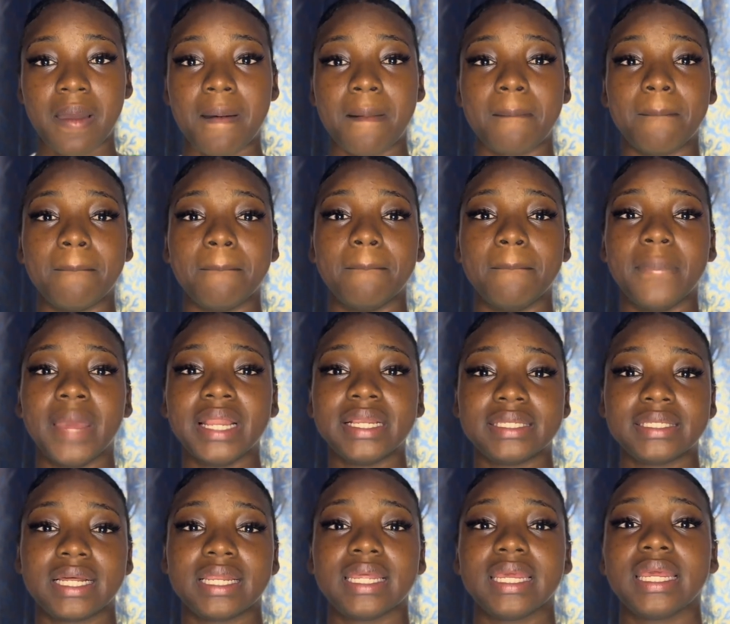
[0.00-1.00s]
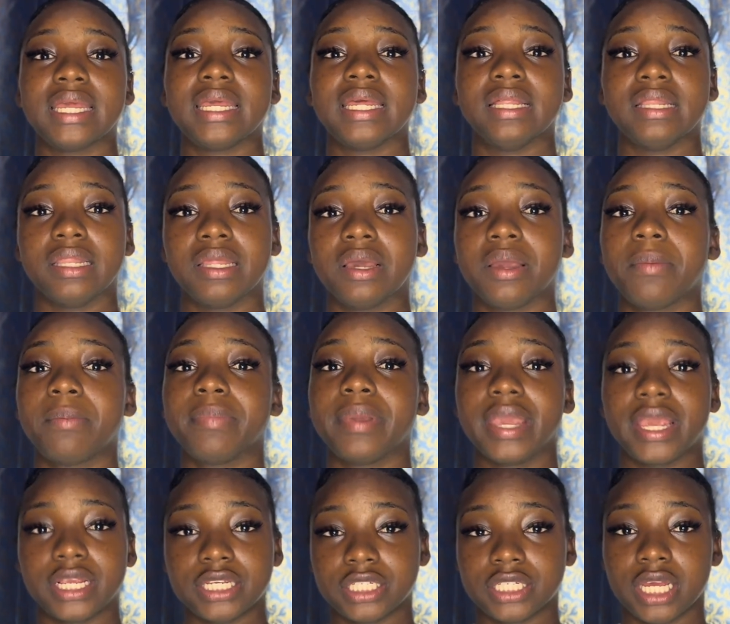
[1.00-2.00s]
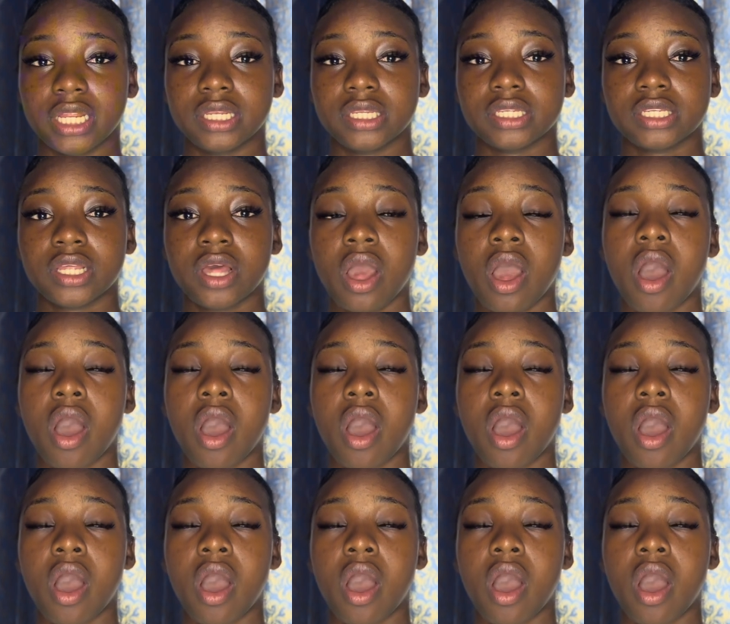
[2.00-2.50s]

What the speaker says: mentally ill patients